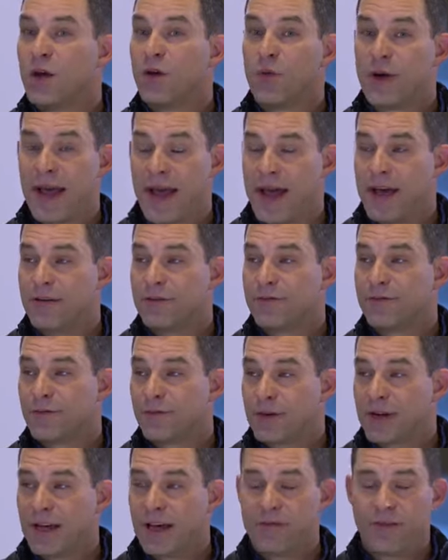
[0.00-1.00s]
We have.
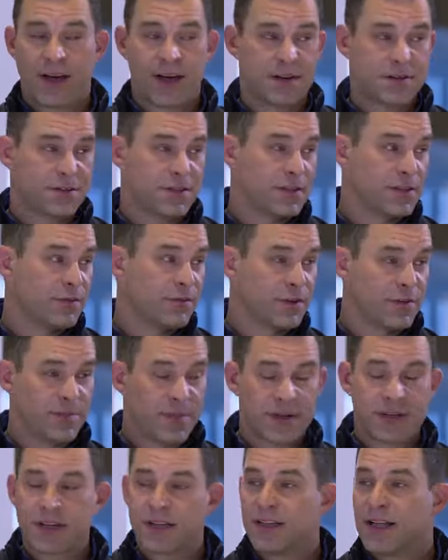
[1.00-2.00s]
Yeah. We have, actually.
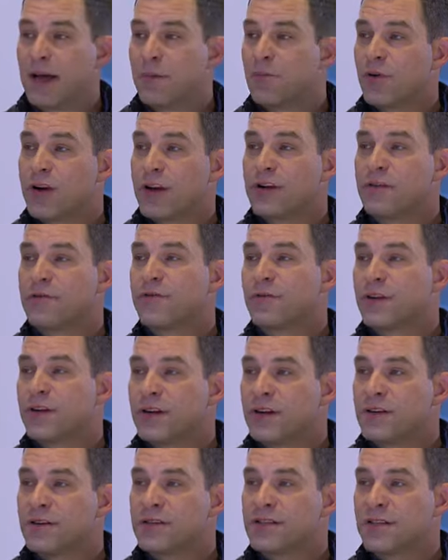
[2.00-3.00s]
We've been collaborating for
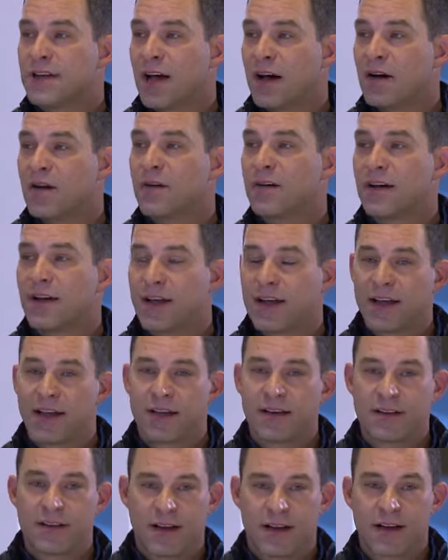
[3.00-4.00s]
years now, right.
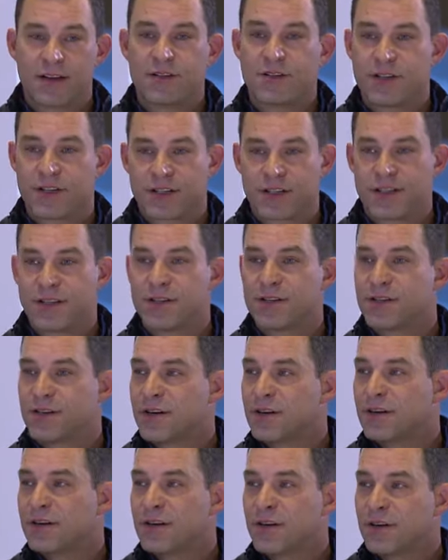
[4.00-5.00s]
And just this
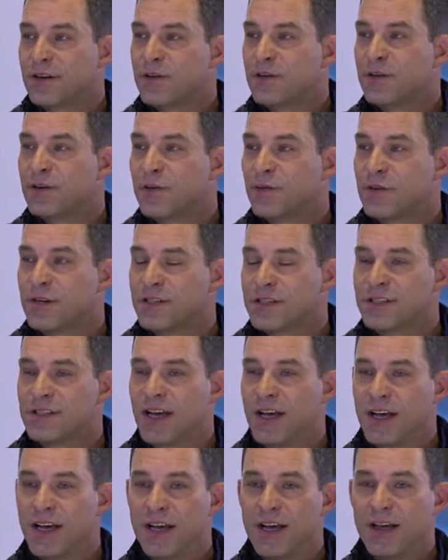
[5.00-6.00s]
year, it was
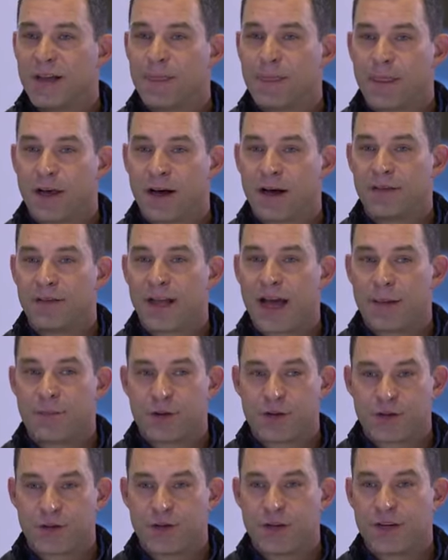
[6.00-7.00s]
the
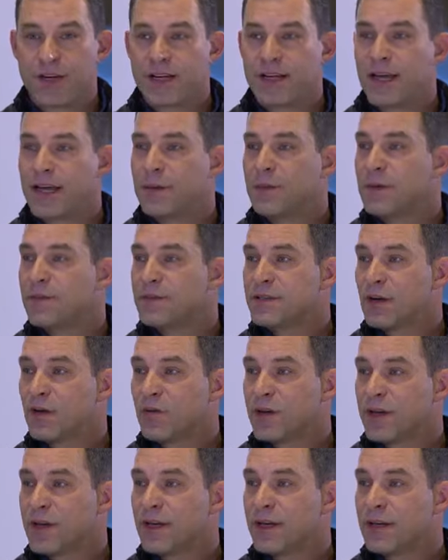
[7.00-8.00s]
opportunity came up
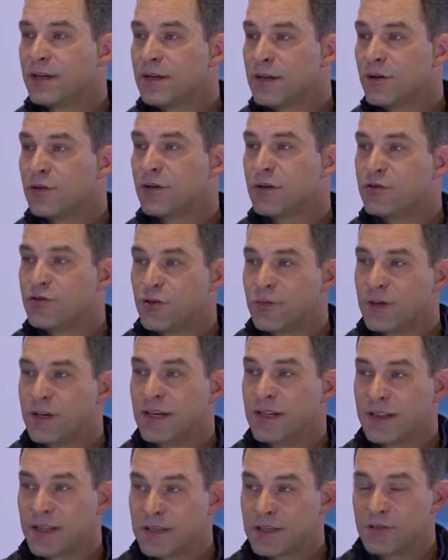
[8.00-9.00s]
that we could,
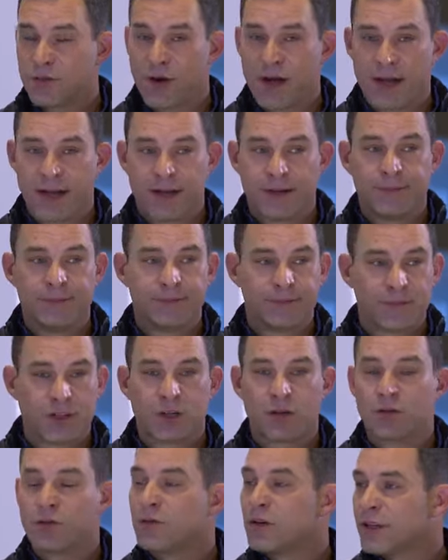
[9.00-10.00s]
contribute in this way, and
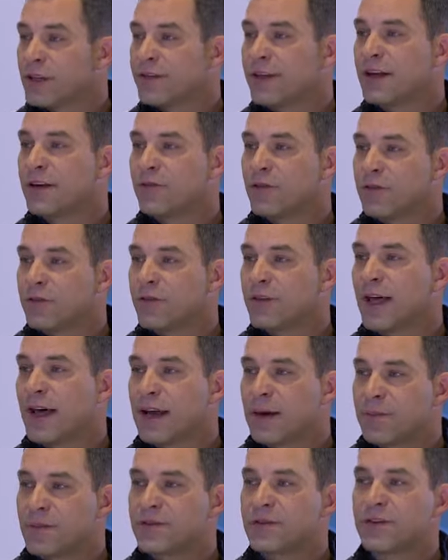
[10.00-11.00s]
we're really thankful for
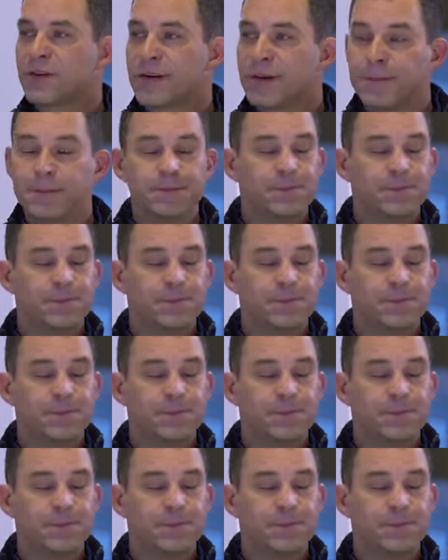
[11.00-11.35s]
that opportunity.